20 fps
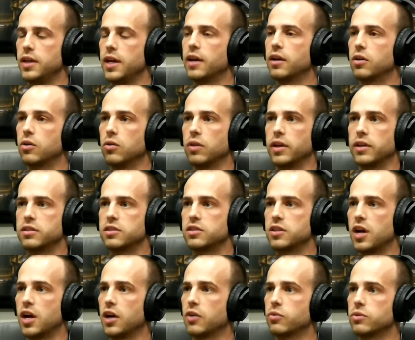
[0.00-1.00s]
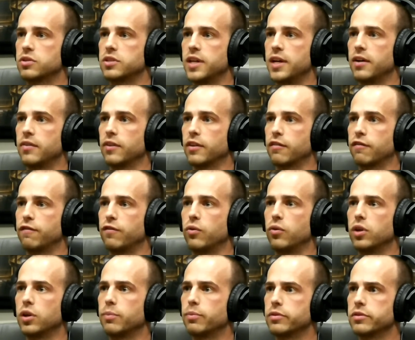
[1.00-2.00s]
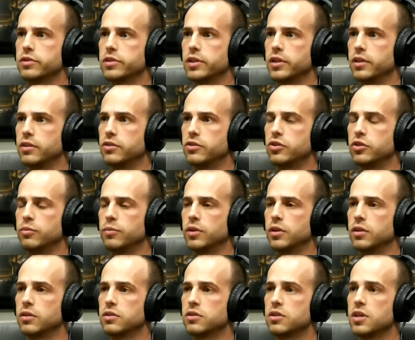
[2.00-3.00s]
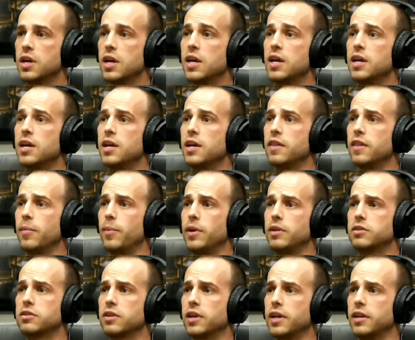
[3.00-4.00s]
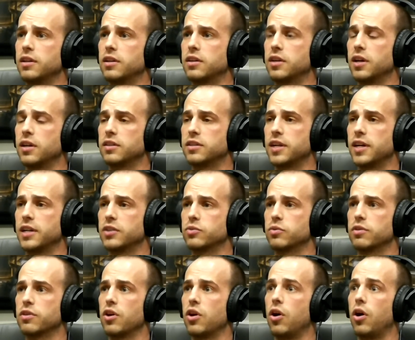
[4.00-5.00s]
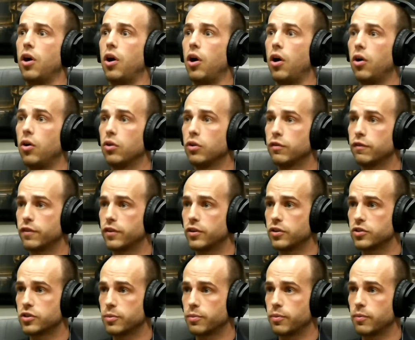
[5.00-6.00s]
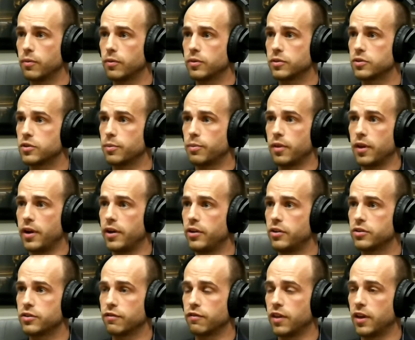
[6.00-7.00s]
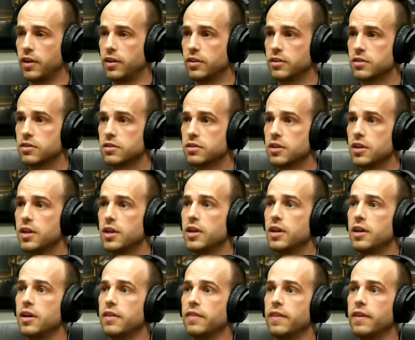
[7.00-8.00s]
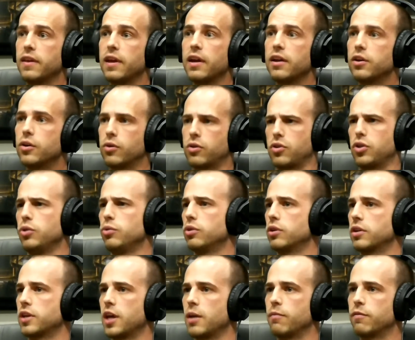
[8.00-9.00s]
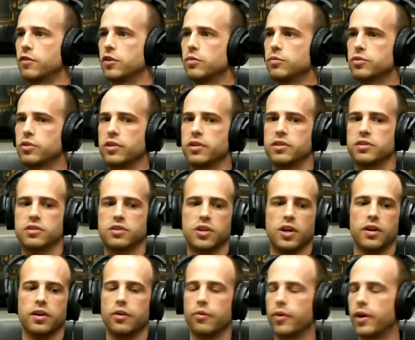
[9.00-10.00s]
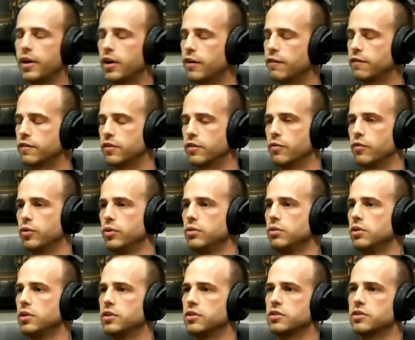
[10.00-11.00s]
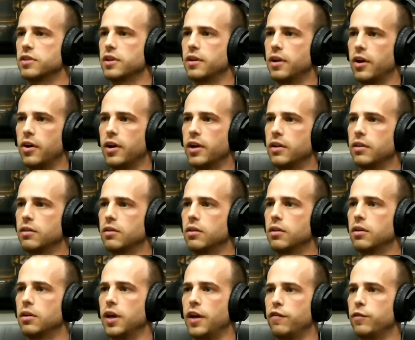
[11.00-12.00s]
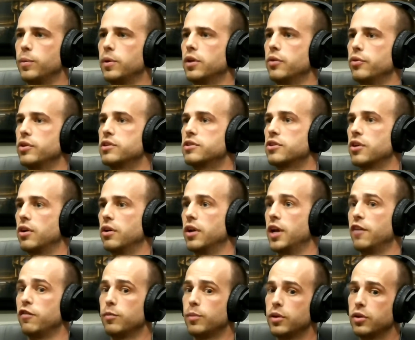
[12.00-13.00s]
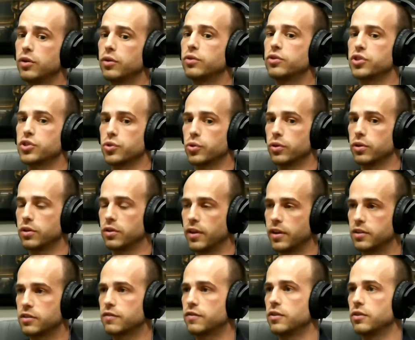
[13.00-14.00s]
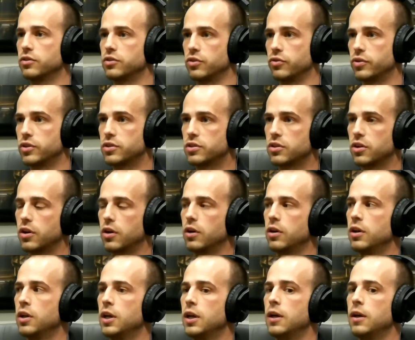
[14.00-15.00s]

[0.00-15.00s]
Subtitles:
Yeah, E. coli. Stock was down like 40% in 2 months. They basically had to cut ties with all of their suppliers of lettuce. They had no clue where it came from, so they just cut it right off at the root and just said, all right, everybody restart. Everybody go destroy your lettuce fields and restart.